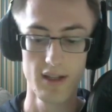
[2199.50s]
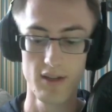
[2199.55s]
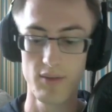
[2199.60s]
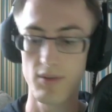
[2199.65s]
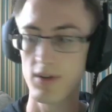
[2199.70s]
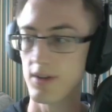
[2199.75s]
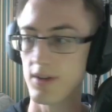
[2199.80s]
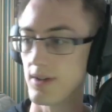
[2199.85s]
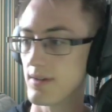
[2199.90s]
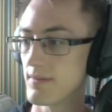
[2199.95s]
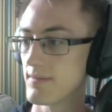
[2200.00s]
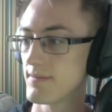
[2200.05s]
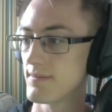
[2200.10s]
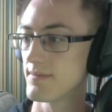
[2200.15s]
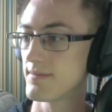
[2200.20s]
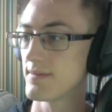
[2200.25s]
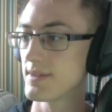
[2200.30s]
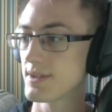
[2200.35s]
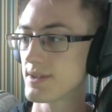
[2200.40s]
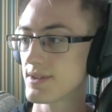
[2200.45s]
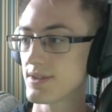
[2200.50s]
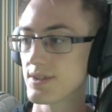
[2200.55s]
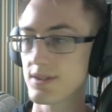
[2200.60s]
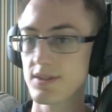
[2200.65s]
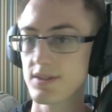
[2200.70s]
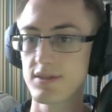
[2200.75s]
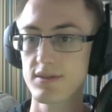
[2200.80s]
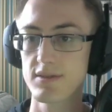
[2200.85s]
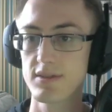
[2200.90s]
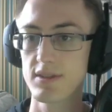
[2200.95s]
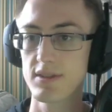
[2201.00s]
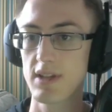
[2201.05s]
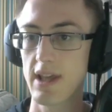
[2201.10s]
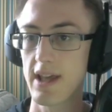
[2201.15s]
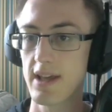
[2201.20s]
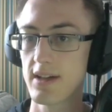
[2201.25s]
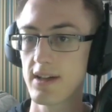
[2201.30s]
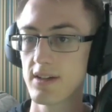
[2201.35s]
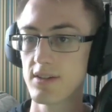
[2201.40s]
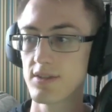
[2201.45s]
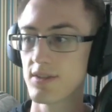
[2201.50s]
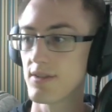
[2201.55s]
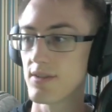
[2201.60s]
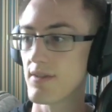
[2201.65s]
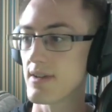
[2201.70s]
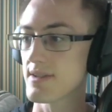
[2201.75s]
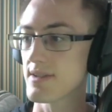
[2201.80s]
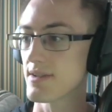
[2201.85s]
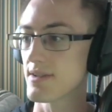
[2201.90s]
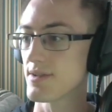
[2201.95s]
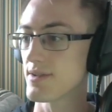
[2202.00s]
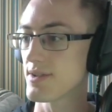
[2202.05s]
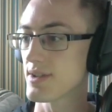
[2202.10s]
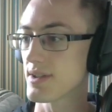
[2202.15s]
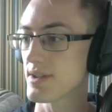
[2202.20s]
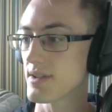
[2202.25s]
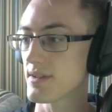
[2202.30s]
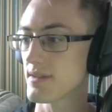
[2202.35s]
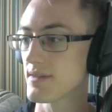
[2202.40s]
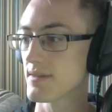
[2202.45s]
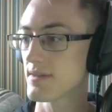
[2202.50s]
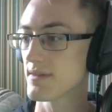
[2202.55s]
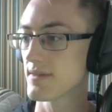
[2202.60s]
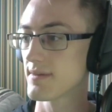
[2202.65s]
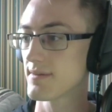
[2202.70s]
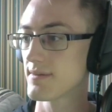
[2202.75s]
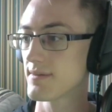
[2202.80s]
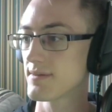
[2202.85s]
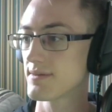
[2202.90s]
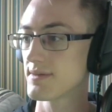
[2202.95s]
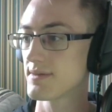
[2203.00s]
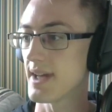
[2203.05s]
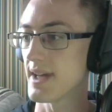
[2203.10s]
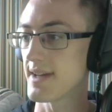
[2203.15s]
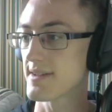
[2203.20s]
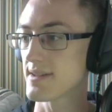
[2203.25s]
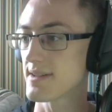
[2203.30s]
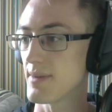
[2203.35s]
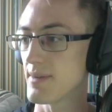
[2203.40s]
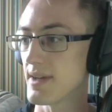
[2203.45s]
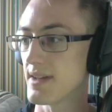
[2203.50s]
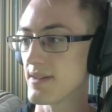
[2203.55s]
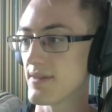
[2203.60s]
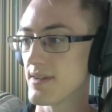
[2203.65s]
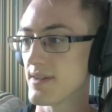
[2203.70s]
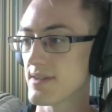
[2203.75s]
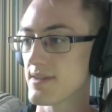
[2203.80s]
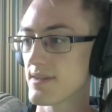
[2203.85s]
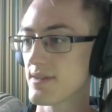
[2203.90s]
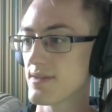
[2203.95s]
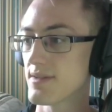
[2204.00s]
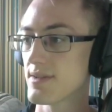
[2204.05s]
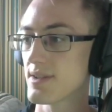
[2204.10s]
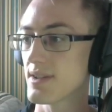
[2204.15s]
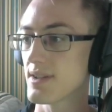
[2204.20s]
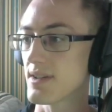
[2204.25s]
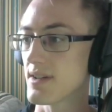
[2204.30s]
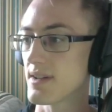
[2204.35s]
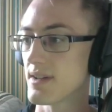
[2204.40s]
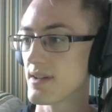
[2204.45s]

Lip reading: Why not? Let's just kill the resolution. Decimate the resolution.